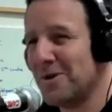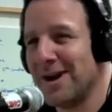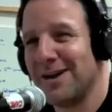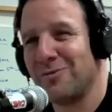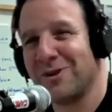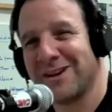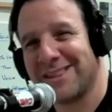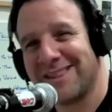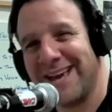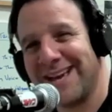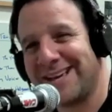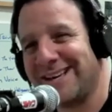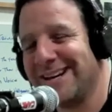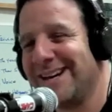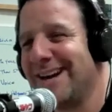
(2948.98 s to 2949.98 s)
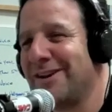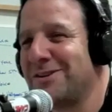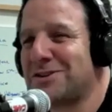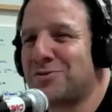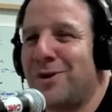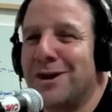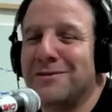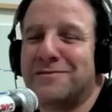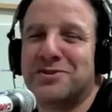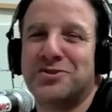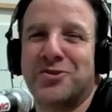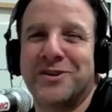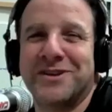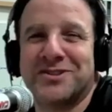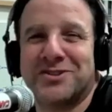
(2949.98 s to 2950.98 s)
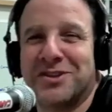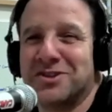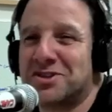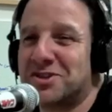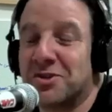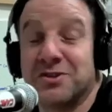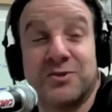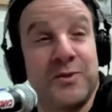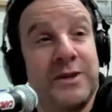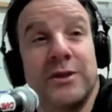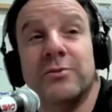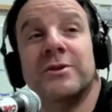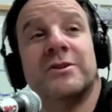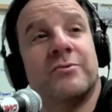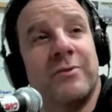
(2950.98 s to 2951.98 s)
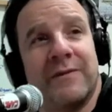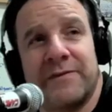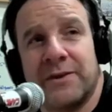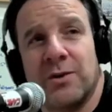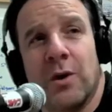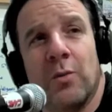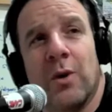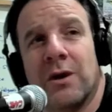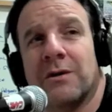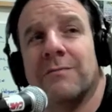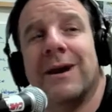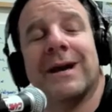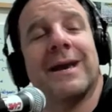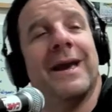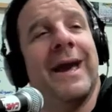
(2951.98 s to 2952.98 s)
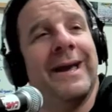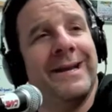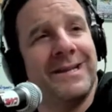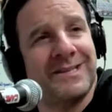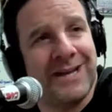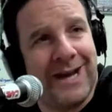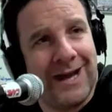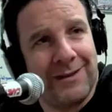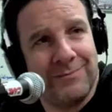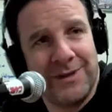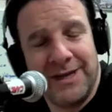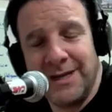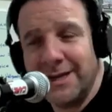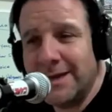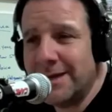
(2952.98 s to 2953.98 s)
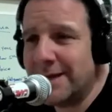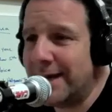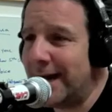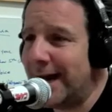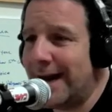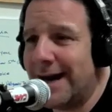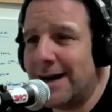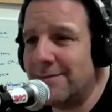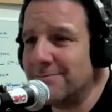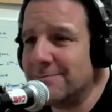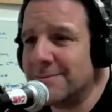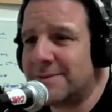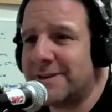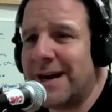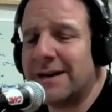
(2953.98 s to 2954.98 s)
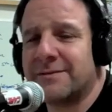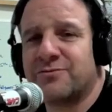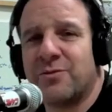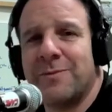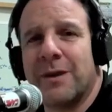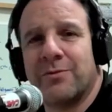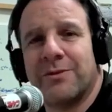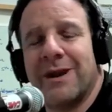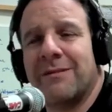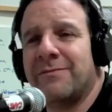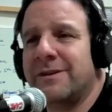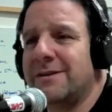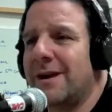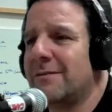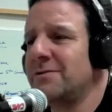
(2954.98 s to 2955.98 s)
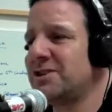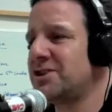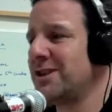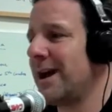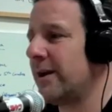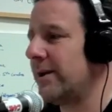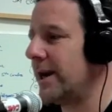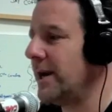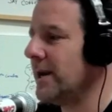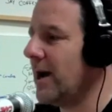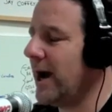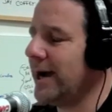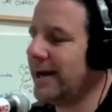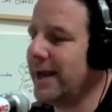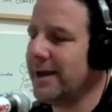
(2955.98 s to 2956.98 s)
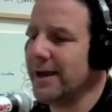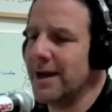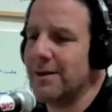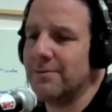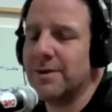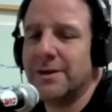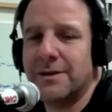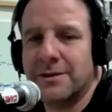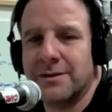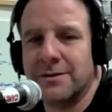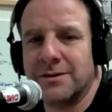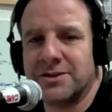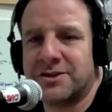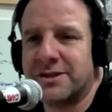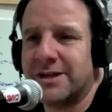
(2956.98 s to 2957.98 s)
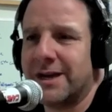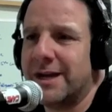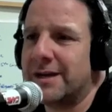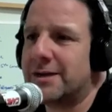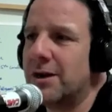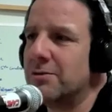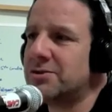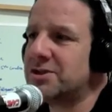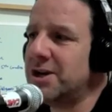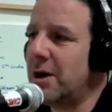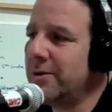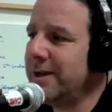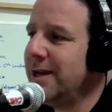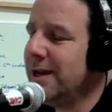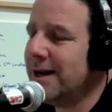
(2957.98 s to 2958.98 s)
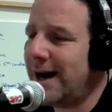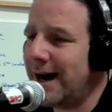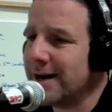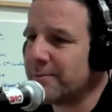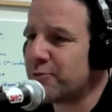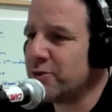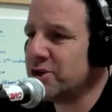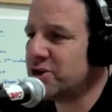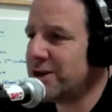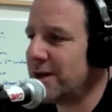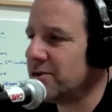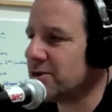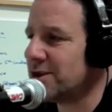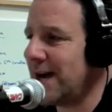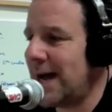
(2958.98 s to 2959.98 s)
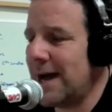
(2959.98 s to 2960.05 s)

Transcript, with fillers: Well, I want to thank uh, Eric Swallow for joining us on the show this week. You were terrific. You are welcome back anytime. Thank you, Tony. Um, guys, remember, every every Saturday, nine a m, you're listening to Hey Coach. Tony, I appreciate your